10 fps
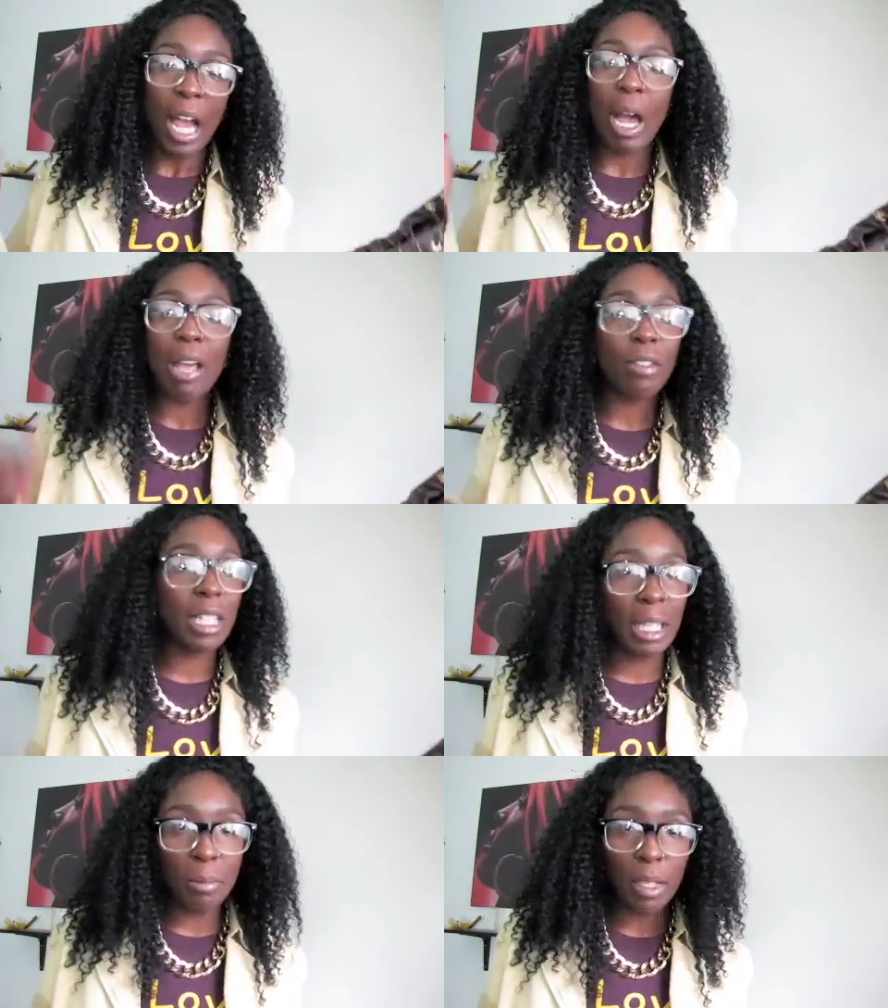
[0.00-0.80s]
I'll have a
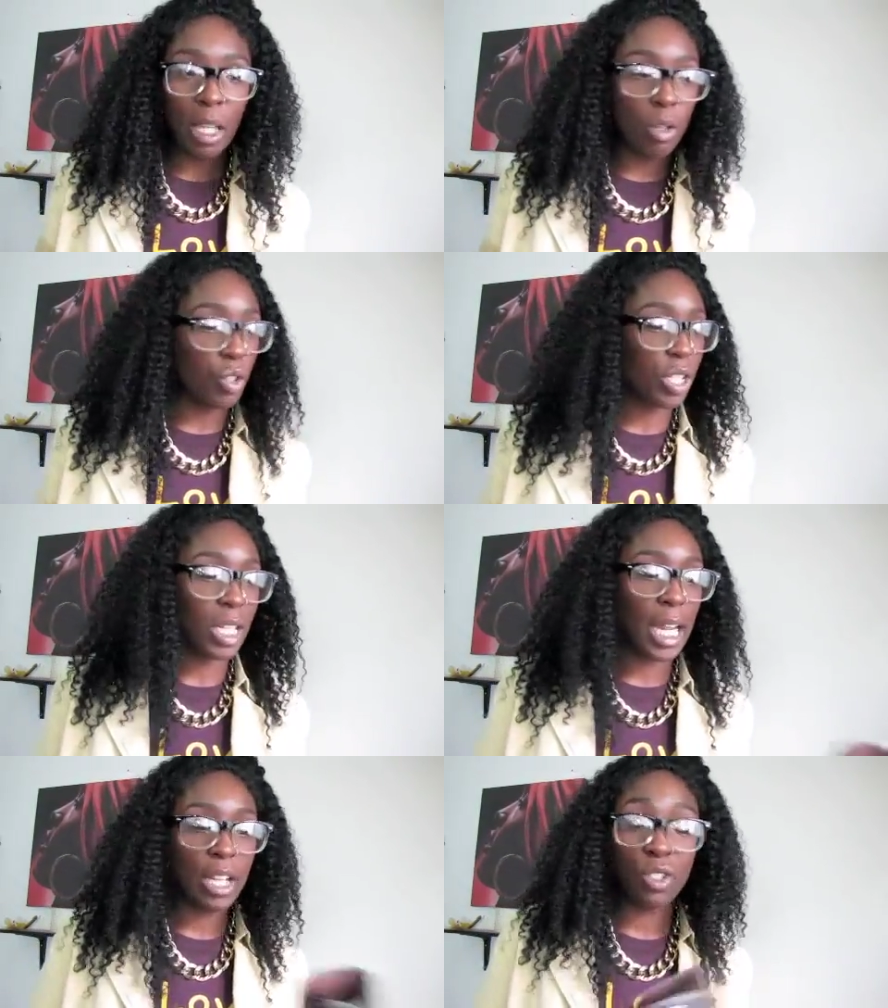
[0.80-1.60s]
link below just
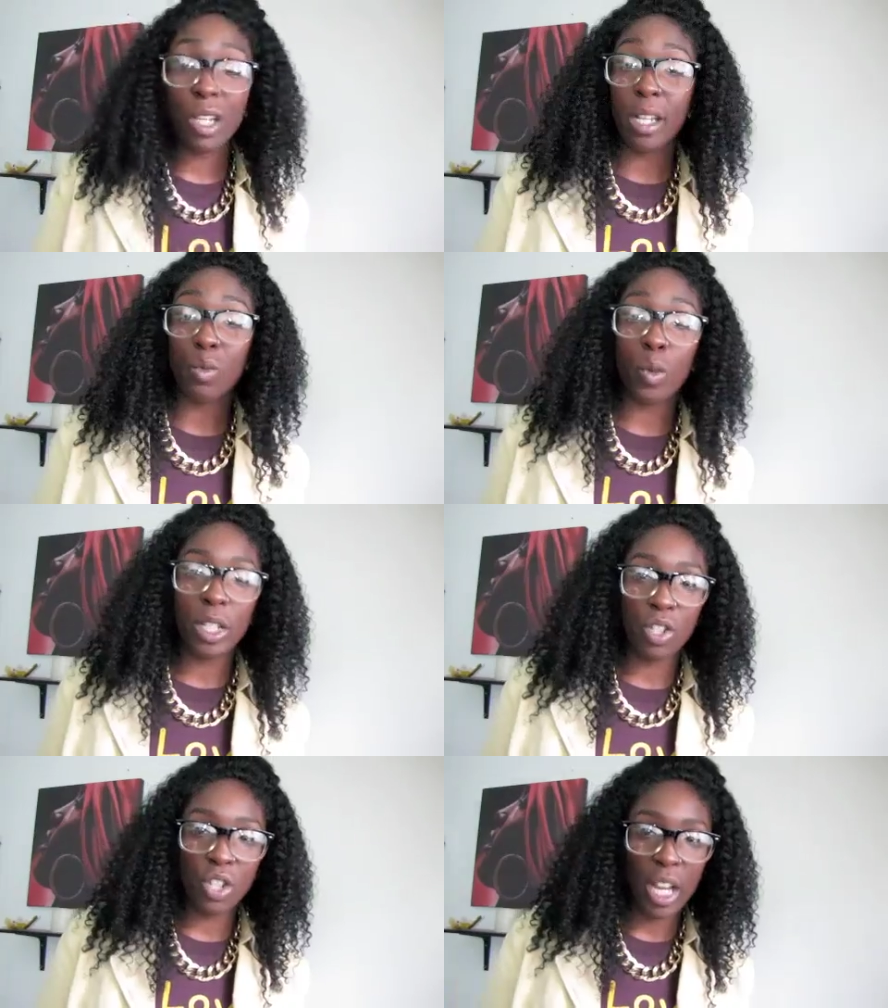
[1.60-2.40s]
in case you guys
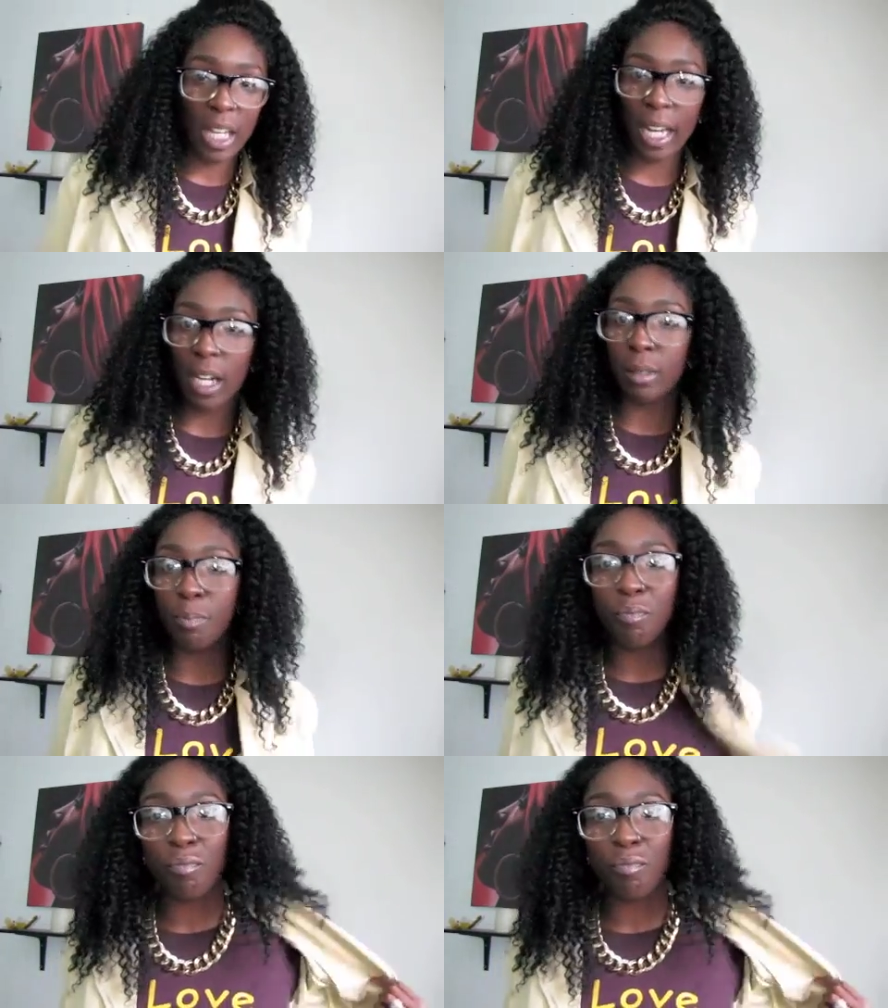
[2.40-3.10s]
wanted to check it out.